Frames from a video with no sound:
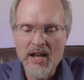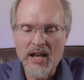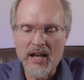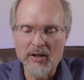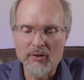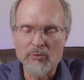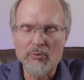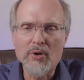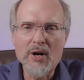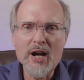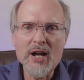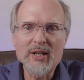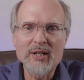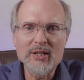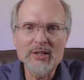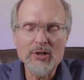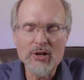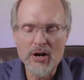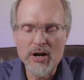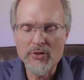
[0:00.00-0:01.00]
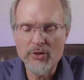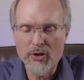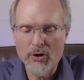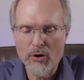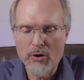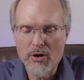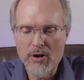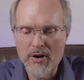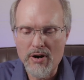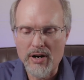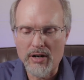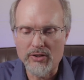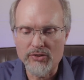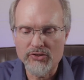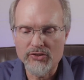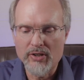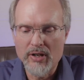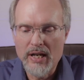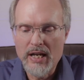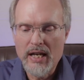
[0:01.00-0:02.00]
and write it on their
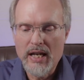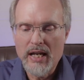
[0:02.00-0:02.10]
hearts,